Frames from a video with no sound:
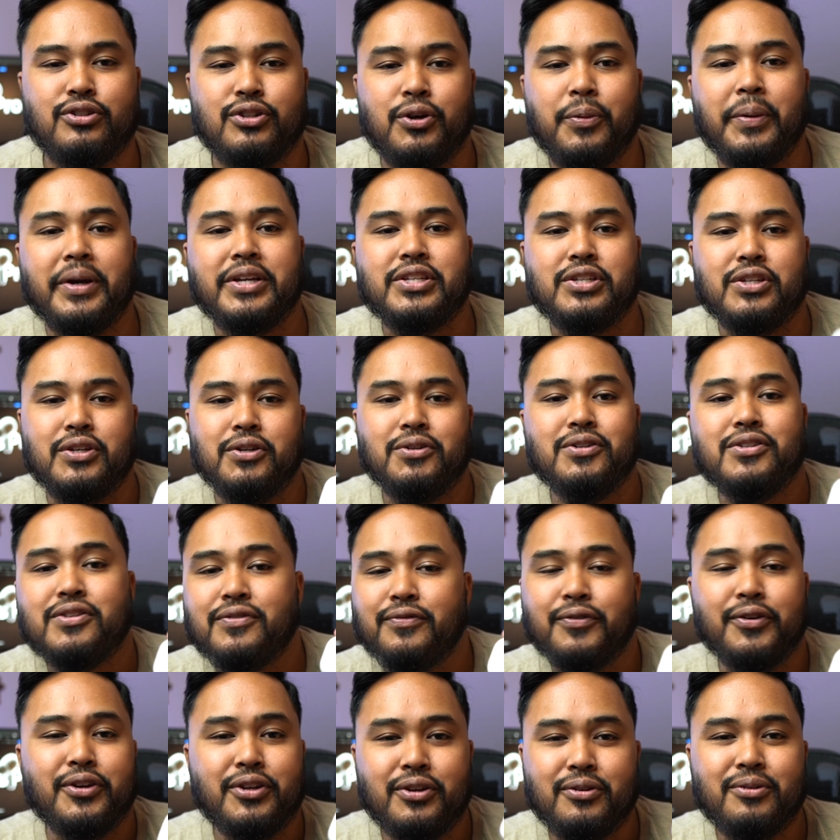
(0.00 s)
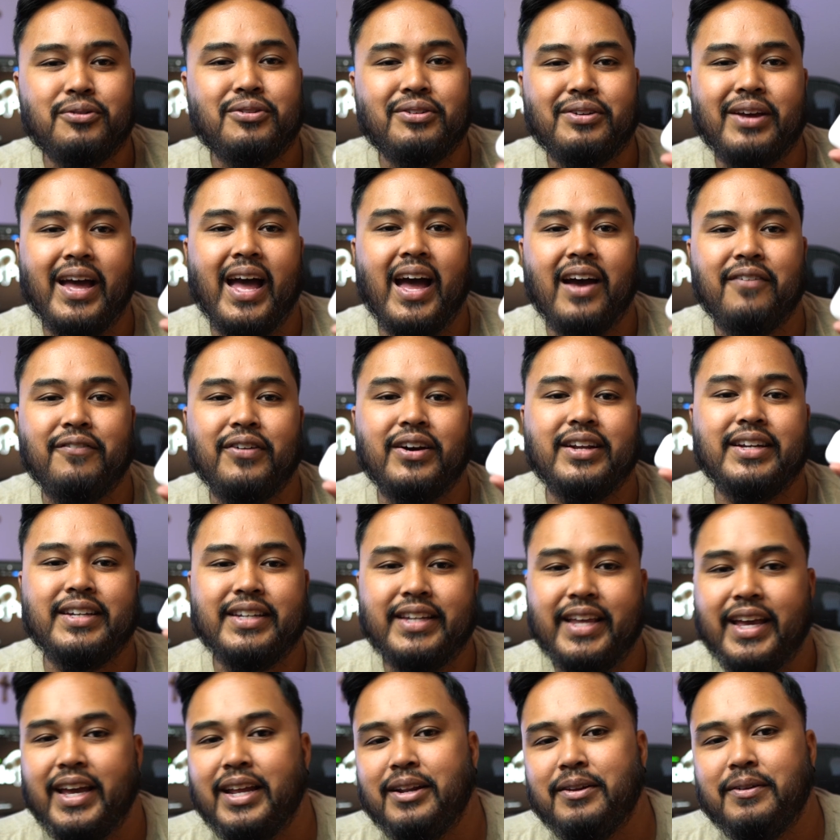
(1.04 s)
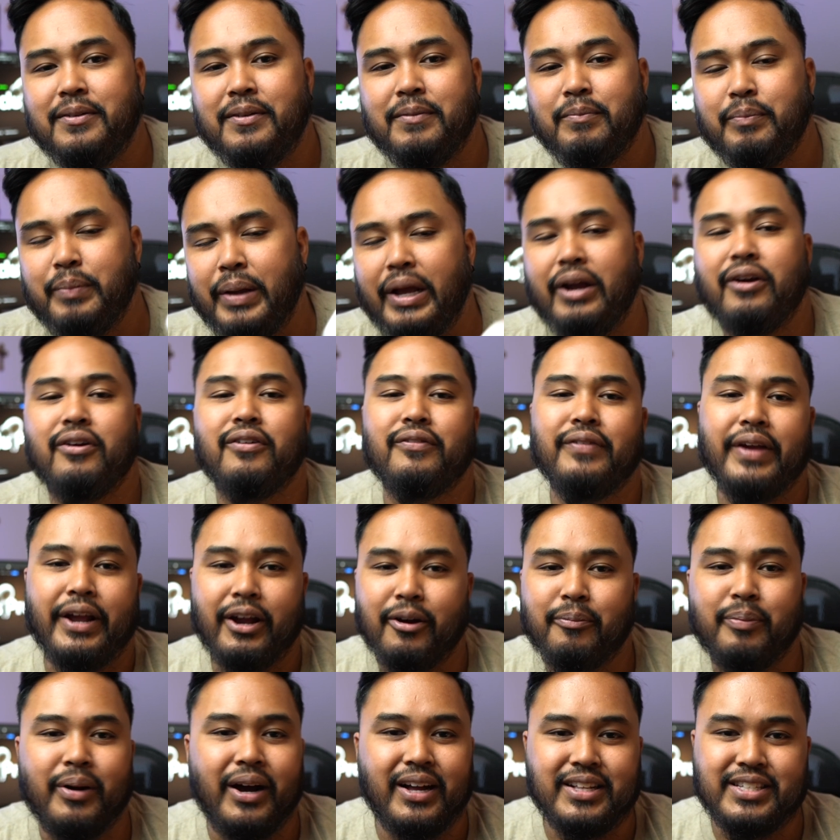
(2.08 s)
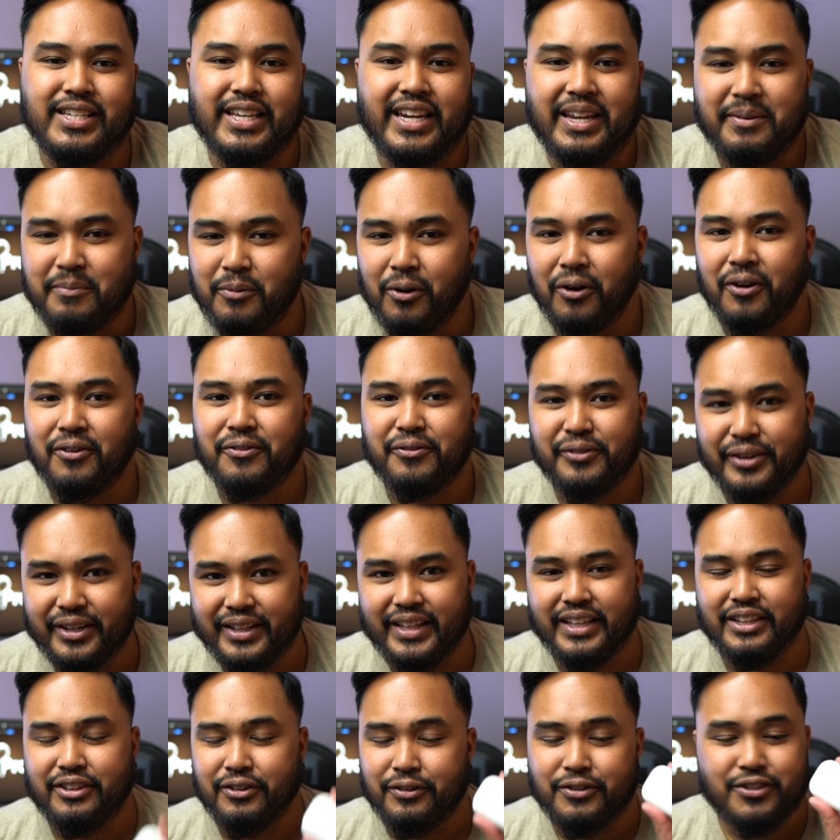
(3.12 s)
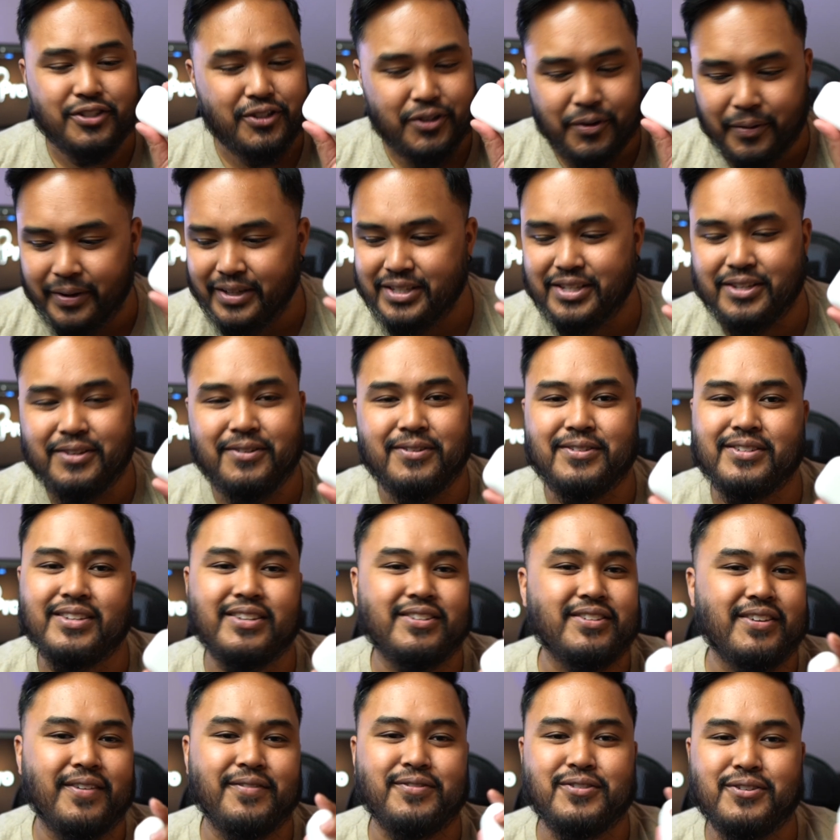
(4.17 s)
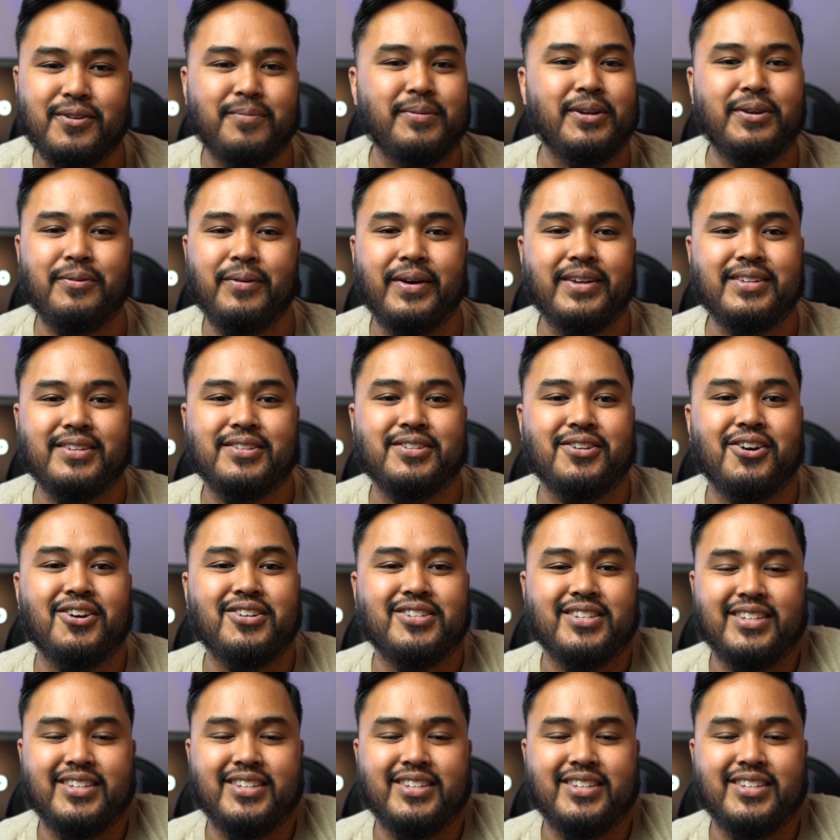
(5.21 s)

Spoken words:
no excuse for you to have a dead pair of AirPods anymore. Really, there's no excuse because you have so many ways to charge